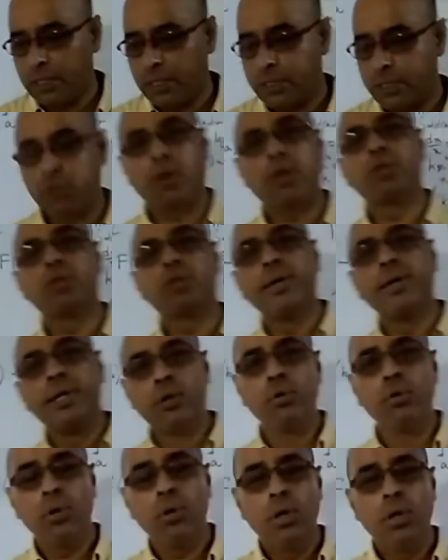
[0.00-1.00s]
So what do we
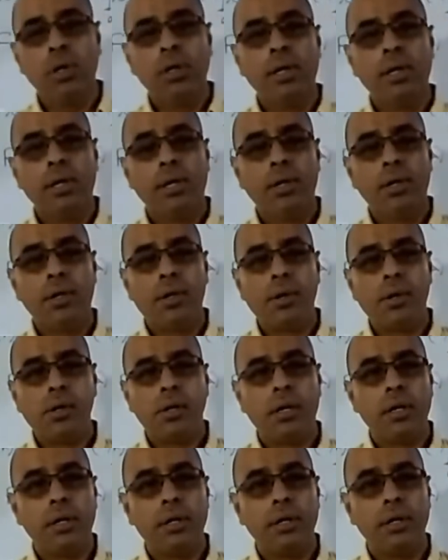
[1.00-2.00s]
do?
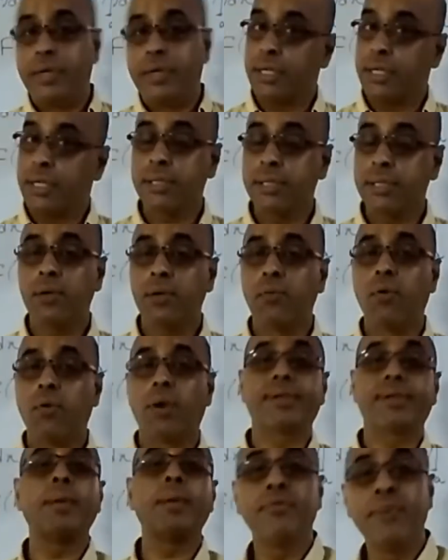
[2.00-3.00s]
This is
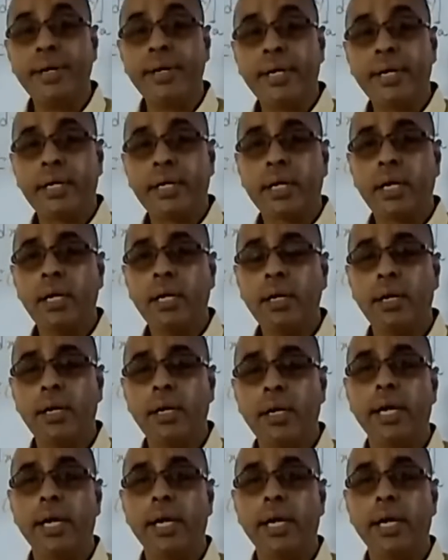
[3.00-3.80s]
what type of integral?